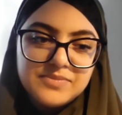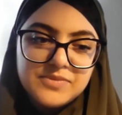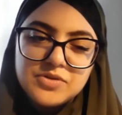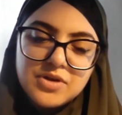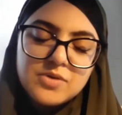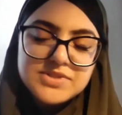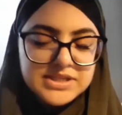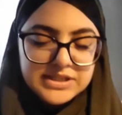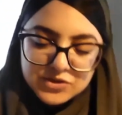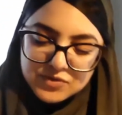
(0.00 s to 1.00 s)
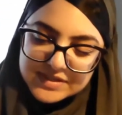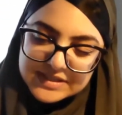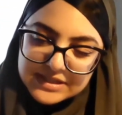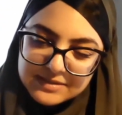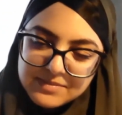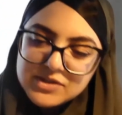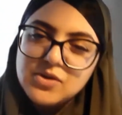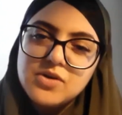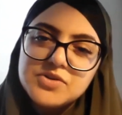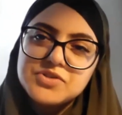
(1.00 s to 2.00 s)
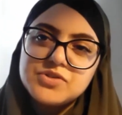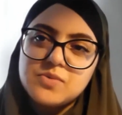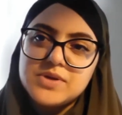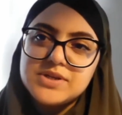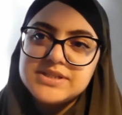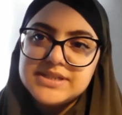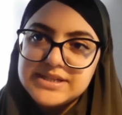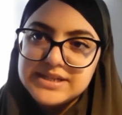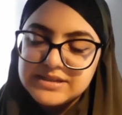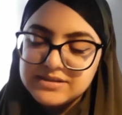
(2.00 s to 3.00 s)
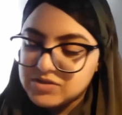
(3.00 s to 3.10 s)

you thought was interesting, but you also don't want to dedicate